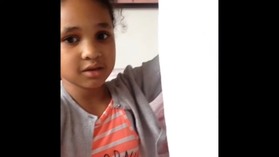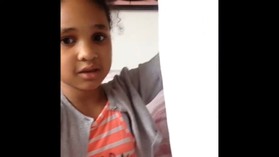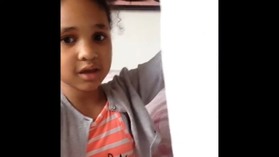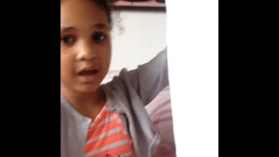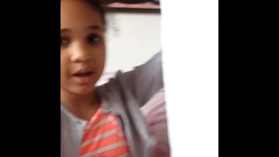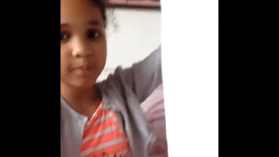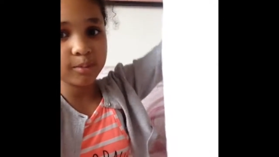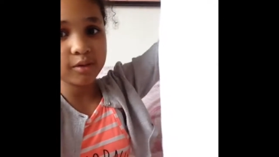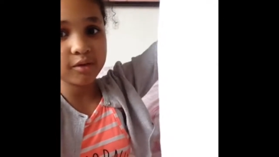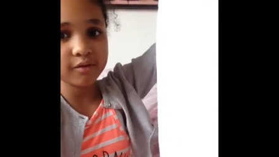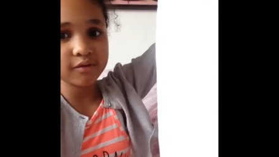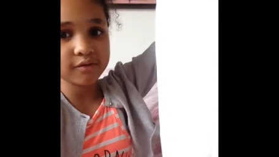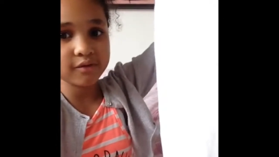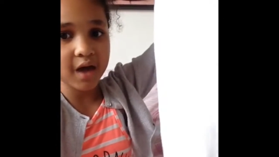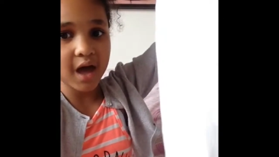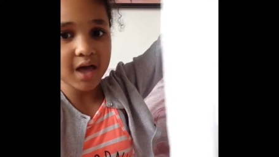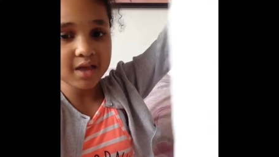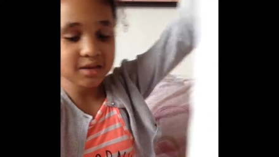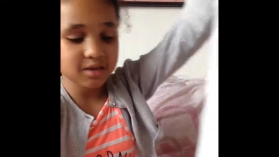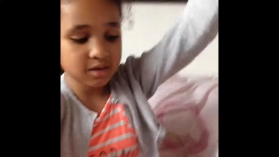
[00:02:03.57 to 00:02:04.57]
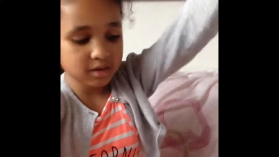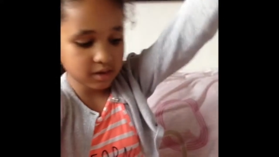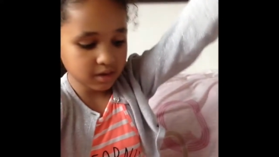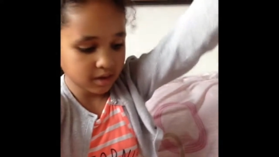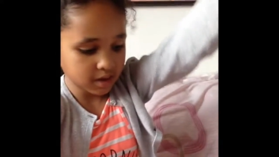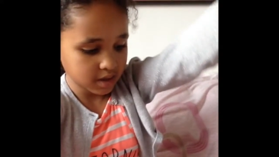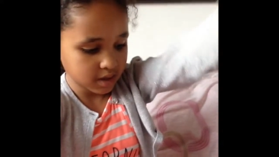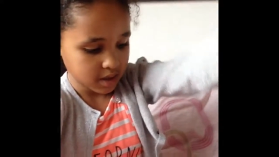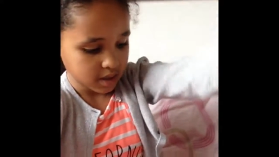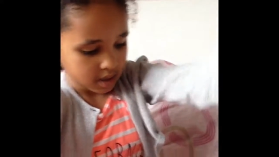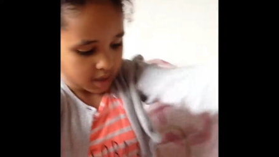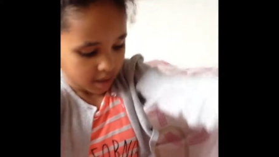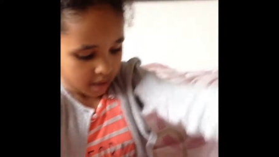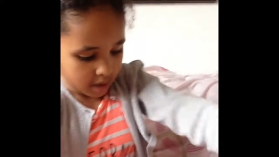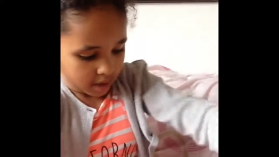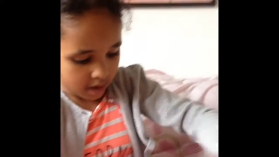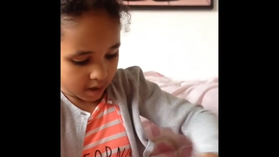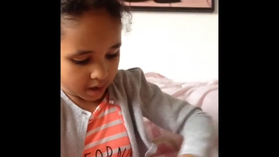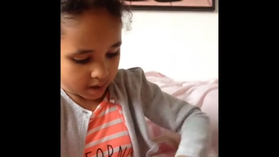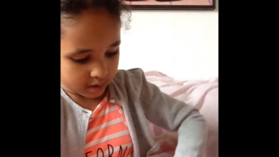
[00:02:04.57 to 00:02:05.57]
type of vest.
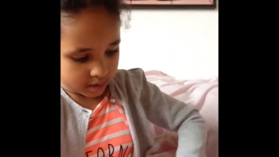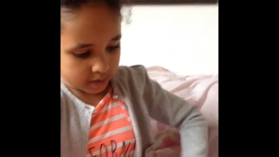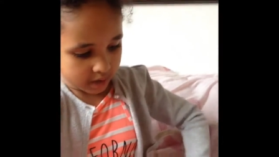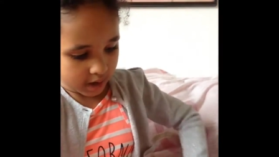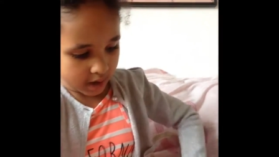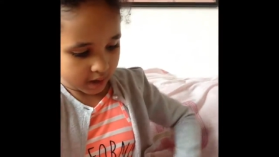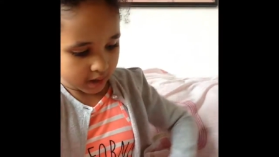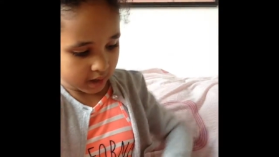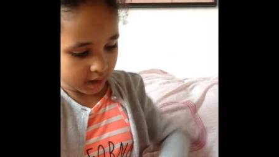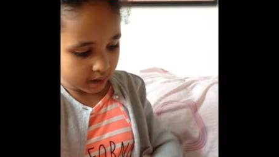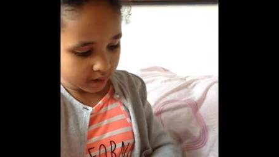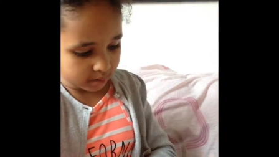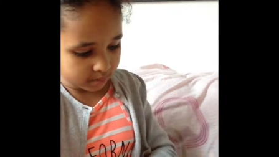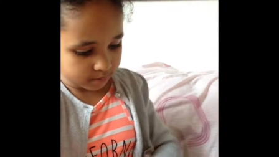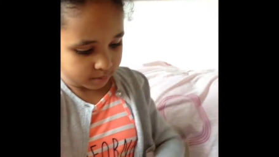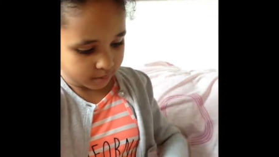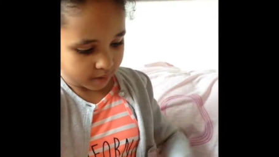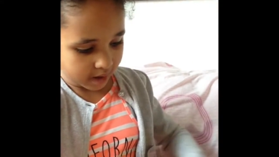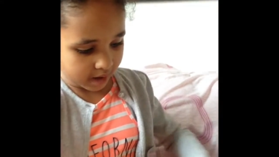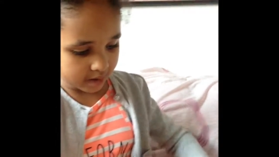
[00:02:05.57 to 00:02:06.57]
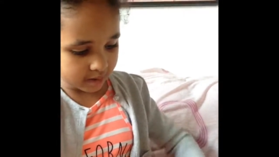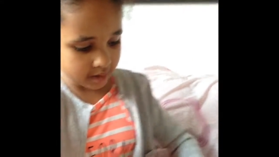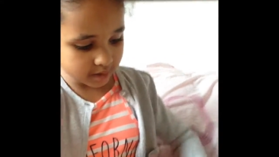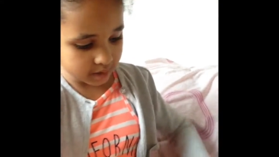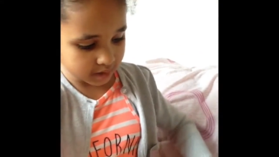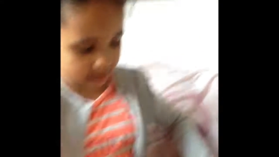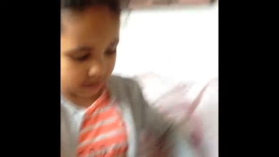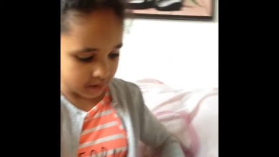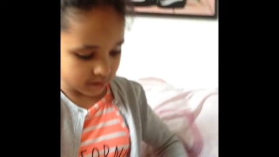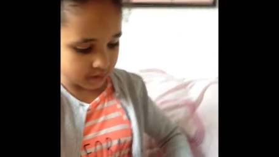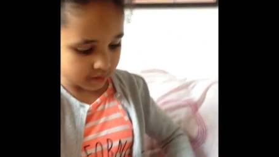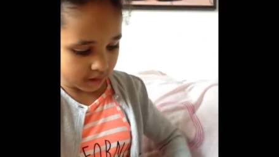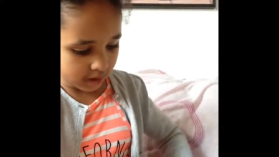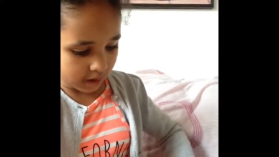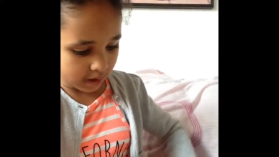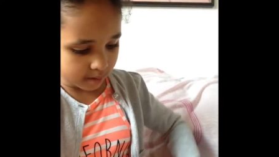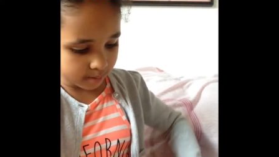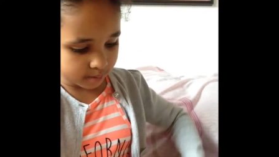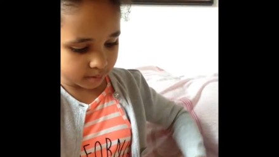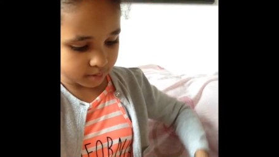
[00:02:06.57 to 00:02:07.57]
And then I'm pairing these
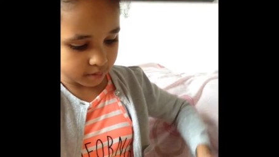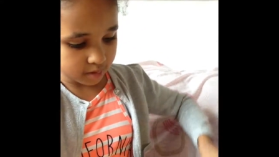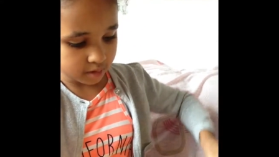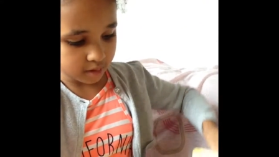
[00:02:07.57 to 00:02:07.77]
up